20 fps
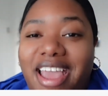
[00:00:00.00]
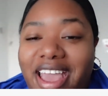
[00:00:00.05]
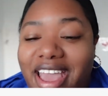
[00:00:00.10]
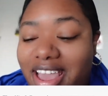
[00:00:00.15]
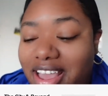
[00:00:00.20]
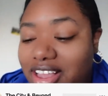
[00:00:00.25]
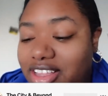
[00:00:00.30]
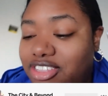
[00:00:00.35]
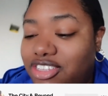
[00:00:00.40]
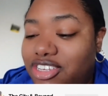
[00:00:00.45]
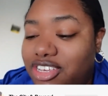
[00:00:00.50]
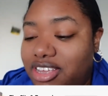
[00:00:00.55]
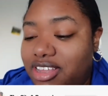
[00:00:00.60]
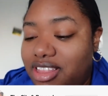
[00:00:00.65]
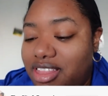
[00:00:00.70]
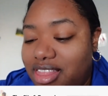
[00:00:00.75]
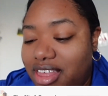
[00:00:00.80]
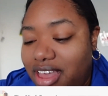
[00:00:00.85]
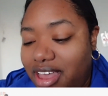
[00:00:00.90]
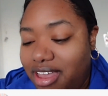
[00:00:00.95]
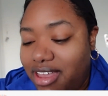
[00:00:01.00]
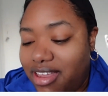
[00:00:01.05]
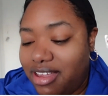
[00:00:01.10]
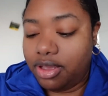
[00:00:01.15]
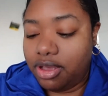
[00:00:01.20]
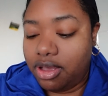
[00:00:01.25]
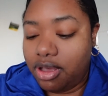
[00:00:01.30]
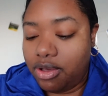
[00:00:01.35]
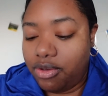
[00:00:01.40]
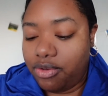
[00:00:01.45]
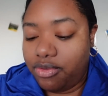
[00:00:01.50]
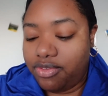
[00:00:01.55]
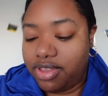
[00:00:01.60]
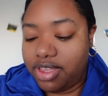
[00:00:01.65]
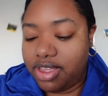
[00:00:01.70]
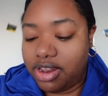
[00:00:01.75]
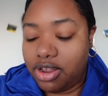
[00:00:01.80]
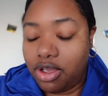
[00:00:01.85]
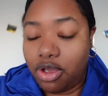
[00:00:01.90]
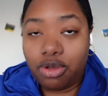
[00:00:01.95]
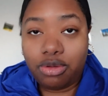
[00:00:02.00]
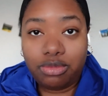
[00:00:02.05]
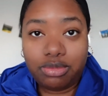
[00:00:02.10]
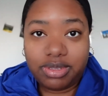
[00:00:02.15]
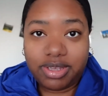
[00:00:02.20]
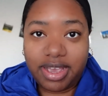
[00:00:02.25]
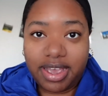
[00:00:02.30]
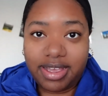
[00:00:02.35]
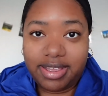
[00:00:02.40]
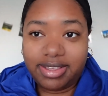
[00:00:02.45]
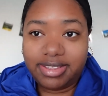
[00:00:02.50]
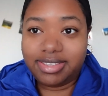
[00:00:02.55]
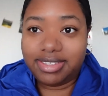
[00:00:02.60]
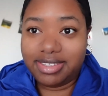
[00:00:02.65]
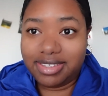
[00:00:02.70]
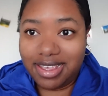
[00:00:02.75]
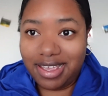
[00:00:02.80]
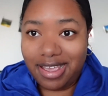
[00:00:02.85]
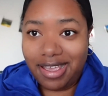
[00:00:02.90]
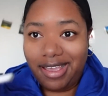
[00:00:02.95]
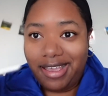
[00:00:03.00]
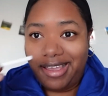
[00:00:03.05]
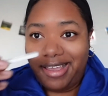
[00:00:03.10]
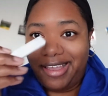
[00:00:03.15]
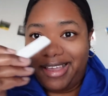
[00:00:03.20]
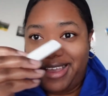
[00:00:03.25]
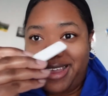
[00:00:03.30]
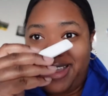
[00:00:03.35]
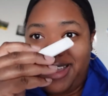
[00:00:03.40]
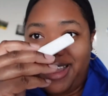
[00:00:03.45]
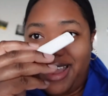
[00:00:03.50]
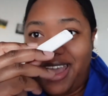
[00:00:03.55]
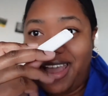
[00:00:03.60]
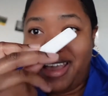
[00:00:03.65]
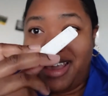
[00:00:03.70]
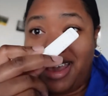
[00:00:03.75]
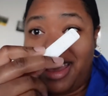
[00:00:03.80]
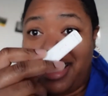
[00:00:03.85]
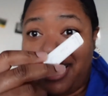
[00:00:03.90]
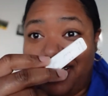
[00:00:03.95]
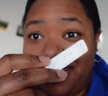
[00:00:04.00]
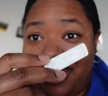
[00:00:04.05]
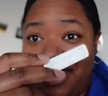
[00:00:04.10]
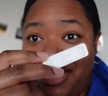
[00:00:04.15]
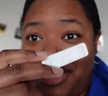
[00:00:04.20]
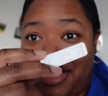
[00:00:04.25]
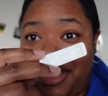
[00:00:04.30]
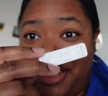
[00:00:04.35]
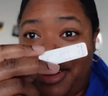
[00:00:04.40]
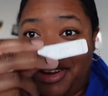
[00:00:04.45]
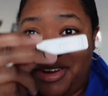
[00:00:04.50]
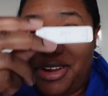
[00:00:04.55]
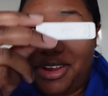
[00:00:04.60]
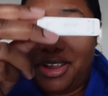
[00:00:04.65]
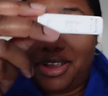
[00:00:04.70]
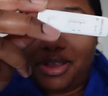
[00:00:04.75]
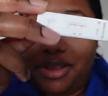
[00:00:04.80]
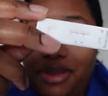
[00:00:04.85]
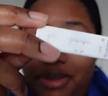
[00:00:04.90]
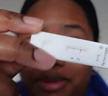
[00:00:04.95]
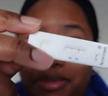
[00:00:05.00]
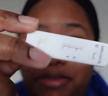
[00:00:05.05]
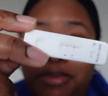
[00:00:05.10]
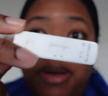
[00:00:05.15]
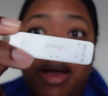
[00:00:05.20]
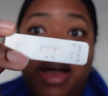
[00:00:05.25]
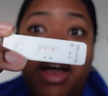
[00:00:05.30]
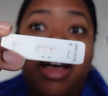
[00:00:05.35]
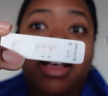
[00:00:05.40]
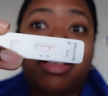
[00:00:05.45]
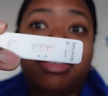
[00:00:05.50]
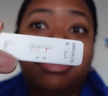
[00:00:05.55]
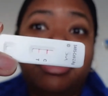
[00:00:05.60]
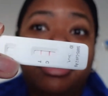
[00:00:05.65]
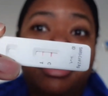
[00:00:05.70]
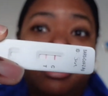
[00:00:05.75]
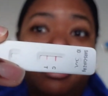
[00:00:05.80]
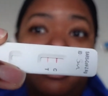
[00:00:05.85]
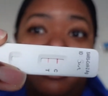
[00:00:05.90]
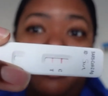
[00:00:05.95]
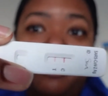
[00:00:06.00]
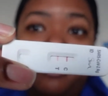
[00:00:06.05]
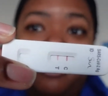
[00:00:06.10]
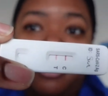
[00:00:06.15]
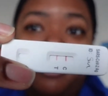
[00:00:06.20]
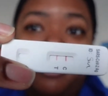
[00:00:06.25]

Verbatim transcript: and took that COVID home test, I got another positive.